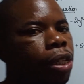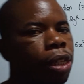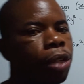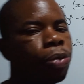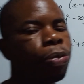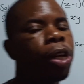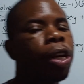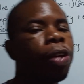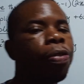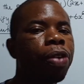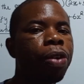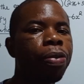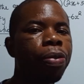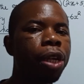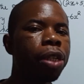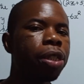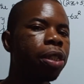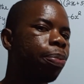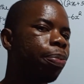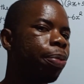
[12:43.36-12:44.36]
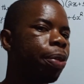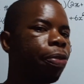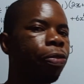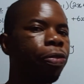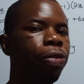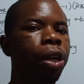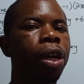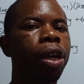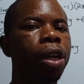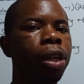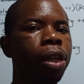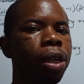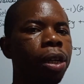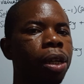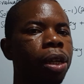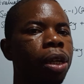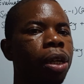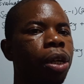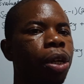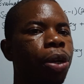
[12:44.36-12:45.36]
whenever we are simplifying,
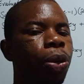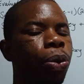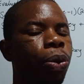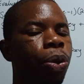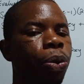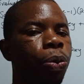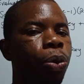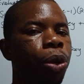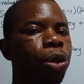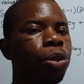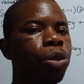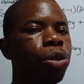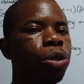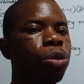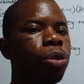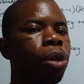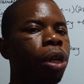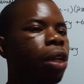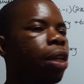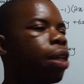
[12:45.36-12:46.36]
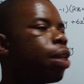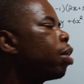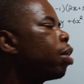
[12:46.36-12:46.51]
we usually